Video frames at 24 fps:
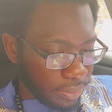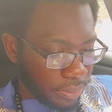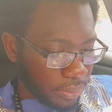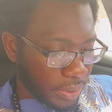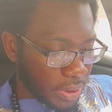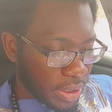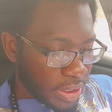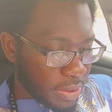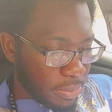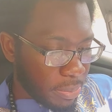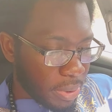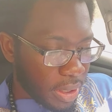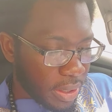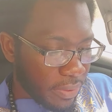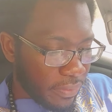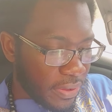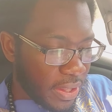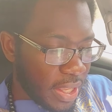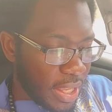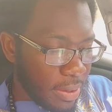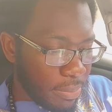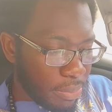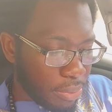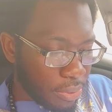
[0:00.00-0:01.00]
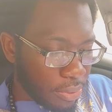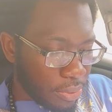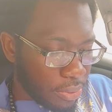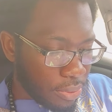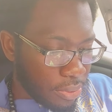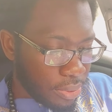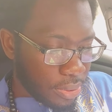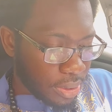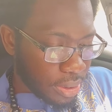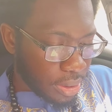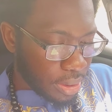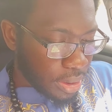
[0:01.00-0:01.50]
Just the book of
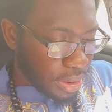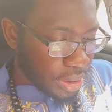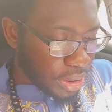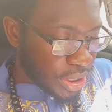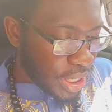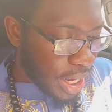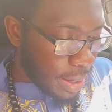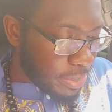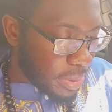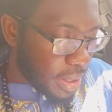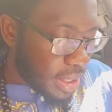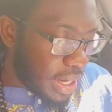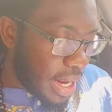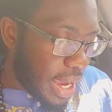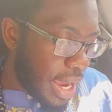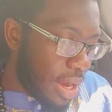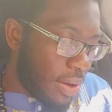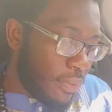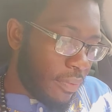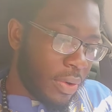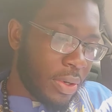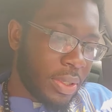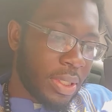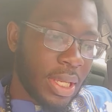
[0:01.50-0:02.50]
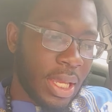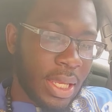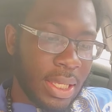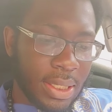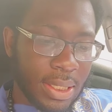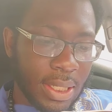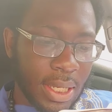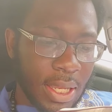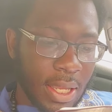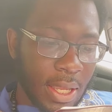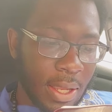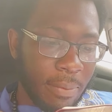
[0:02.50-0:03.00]
Hebrews, chapter 9 and verse
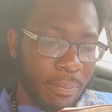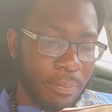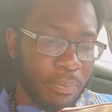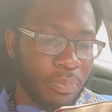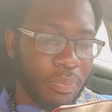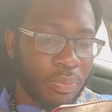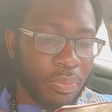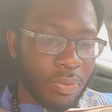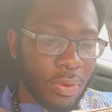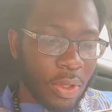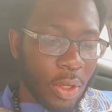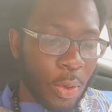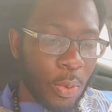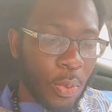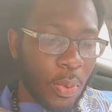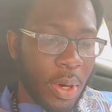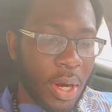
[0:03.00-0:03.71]
18.